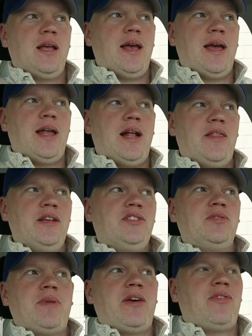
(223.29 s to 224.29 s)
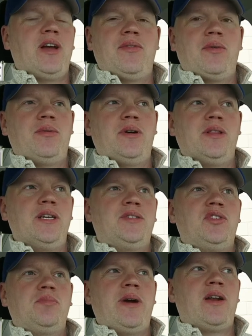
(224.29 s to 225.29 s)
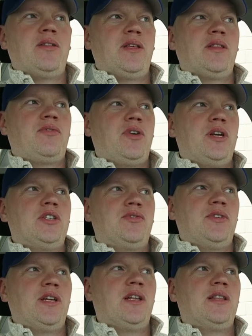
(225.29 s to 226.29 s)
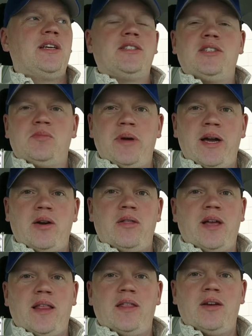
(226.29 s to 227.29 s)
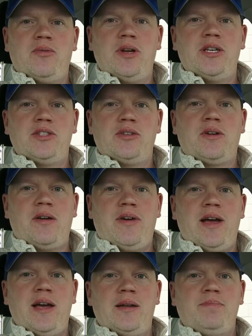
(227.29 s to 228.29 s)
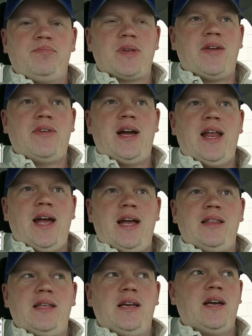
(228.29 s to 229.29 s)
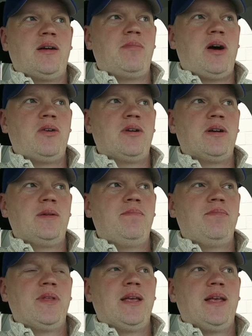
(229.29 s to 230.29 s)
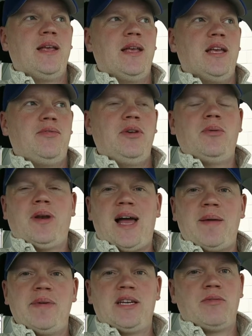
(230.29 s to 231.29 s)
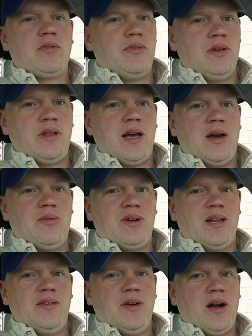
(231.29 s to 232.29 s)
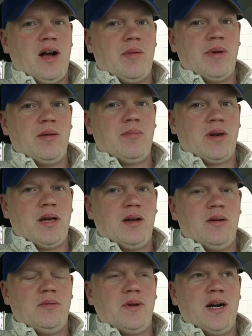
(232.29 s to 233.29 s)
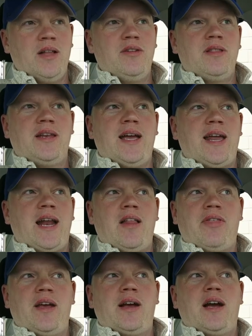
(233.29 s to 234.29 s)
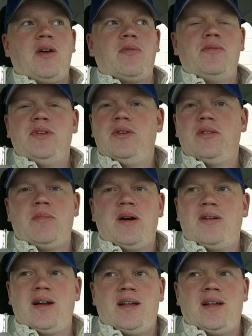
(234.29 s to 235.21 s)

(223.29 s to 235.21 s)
And this is my favorite one. This is better than the French vanilla. This is better than the original I've had. I've not had the mocha. If you would like me to review that one, leave a comment below. Other than that, I don't think I'll review the mocha.